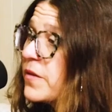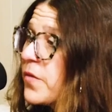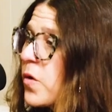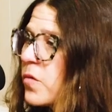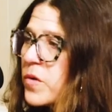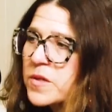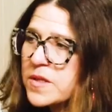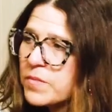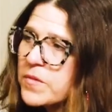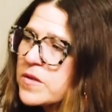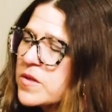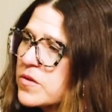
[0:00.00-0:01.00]
carried forward
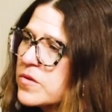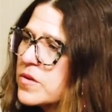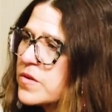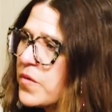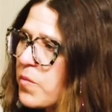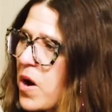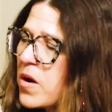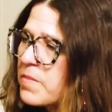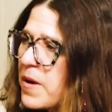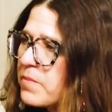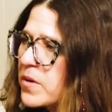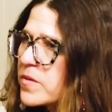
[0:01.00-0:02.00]
some concerns from
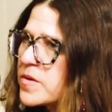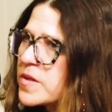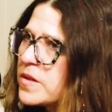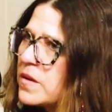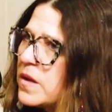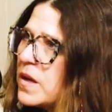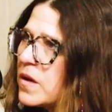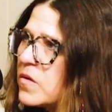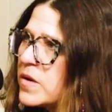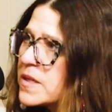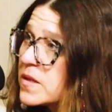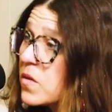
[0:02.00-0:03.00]
our members. And,
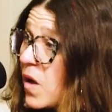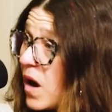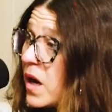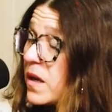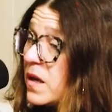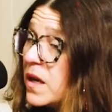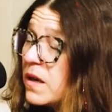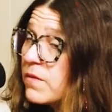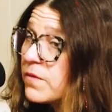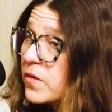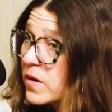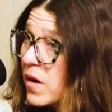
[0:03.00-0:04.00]
it's a lot
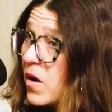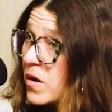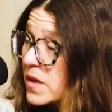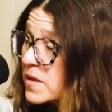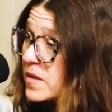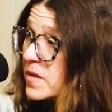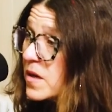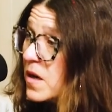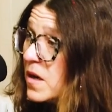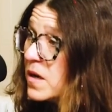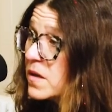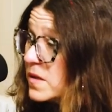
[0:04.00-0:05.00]
for an artist
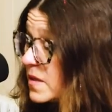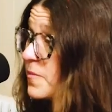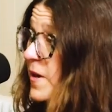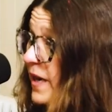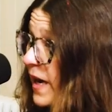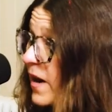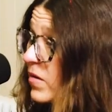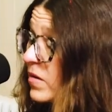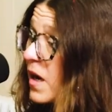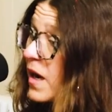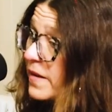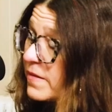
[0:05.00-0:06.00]
to speak
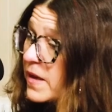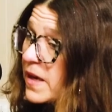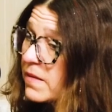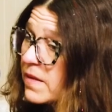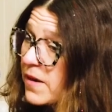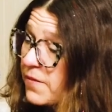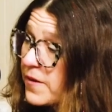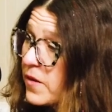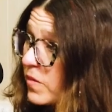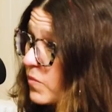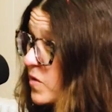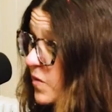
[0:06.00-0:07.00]
out. I think they
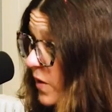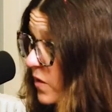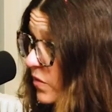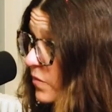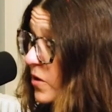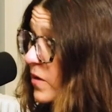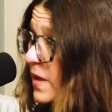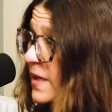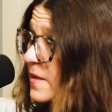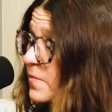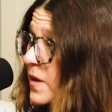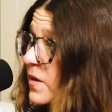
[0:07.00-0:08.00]
feel the most vulnerable.
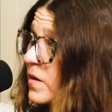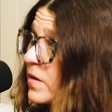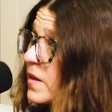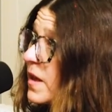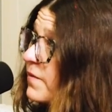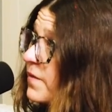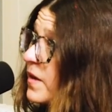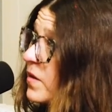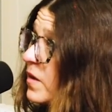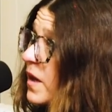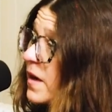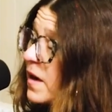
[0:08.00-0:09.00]
They
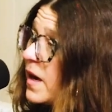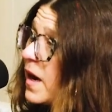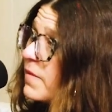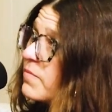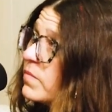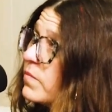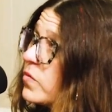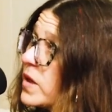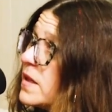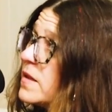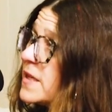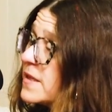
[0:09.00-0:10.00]
feel, and I'm
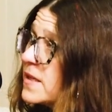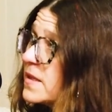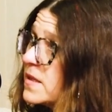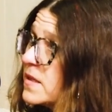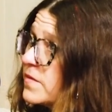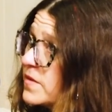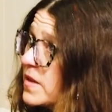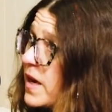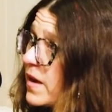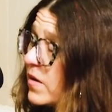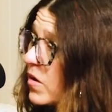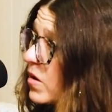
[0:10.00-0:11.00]
really sensitive to
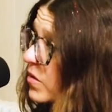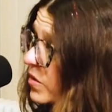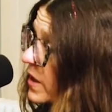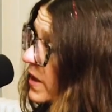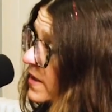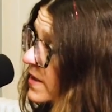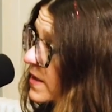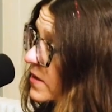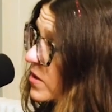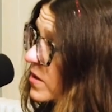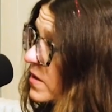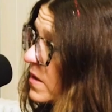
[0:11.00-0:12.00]
that in our
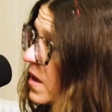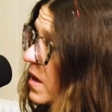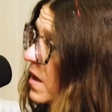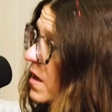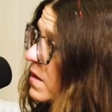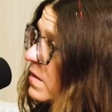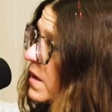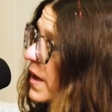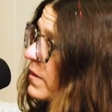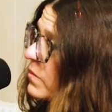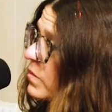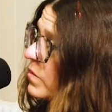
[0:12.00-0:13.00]
organization,
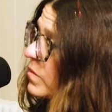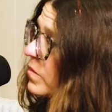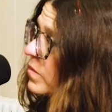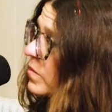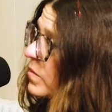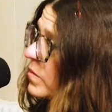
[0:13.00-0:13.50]
that